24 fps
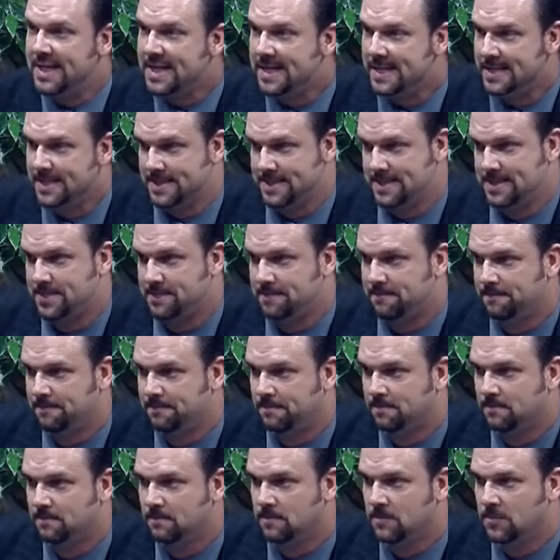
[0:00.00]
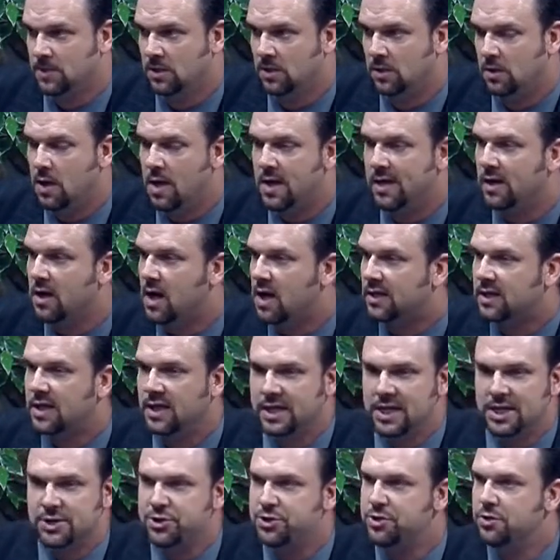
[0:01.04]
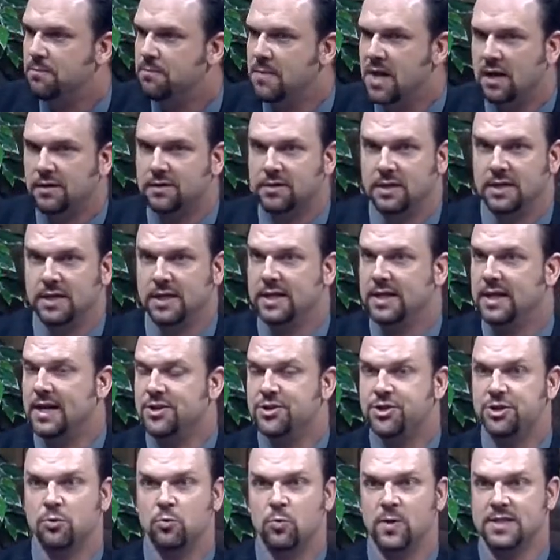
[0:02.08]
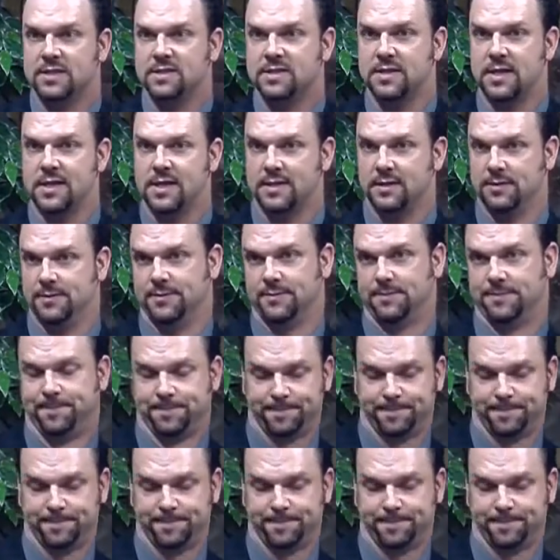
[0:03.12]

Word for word: is. Hey, God can get you melting and get at your wits' end.